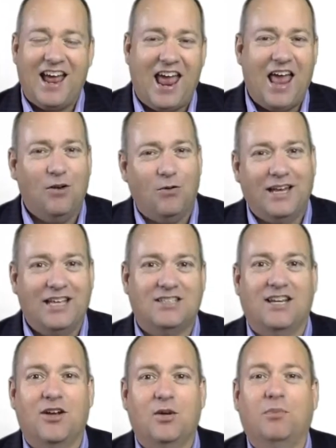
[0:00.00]
How do I get
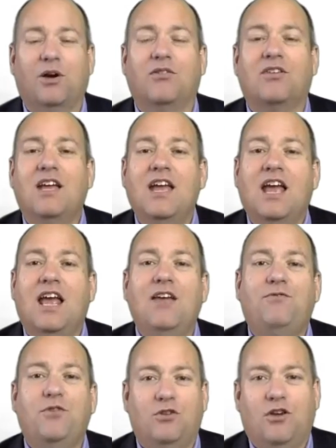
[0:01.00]
to go to both?
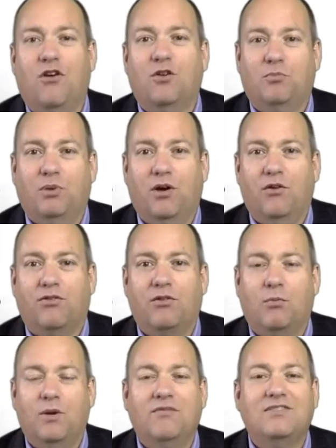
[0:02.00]
If you go to both,
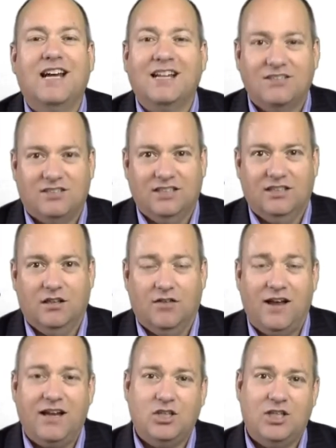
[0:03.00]
we've done a deal.
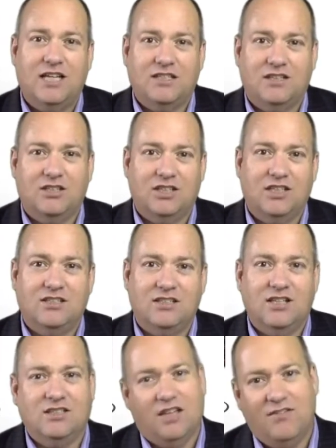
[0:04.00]
I've had a chat to the
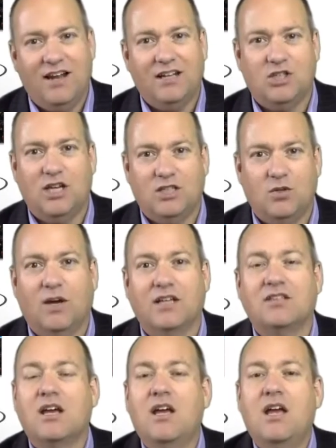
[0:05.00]
GSS. They've had a chat to
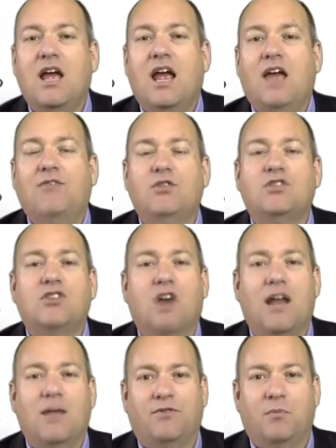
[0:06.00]
us. If you
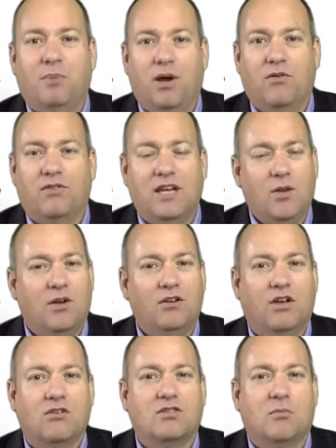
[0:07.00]
sign up for both, anyone
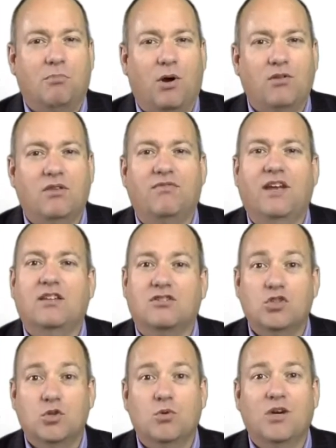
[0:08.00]
who goes to both
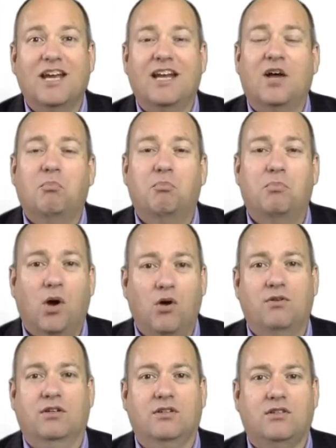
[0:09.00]
events, you will get a
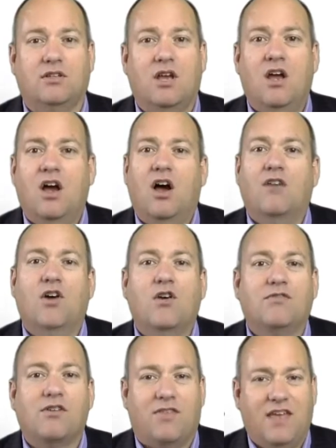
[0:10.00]
bonus of
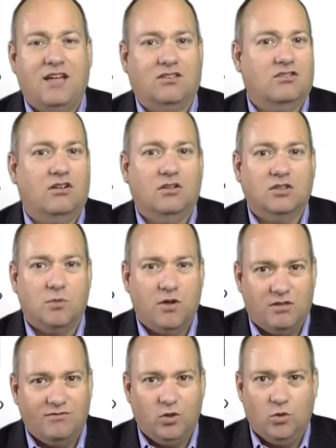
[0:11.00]
over $1,000
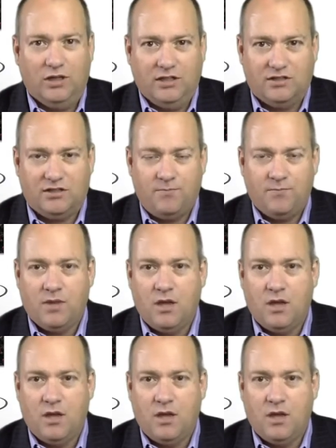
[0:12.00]
worth of goodies.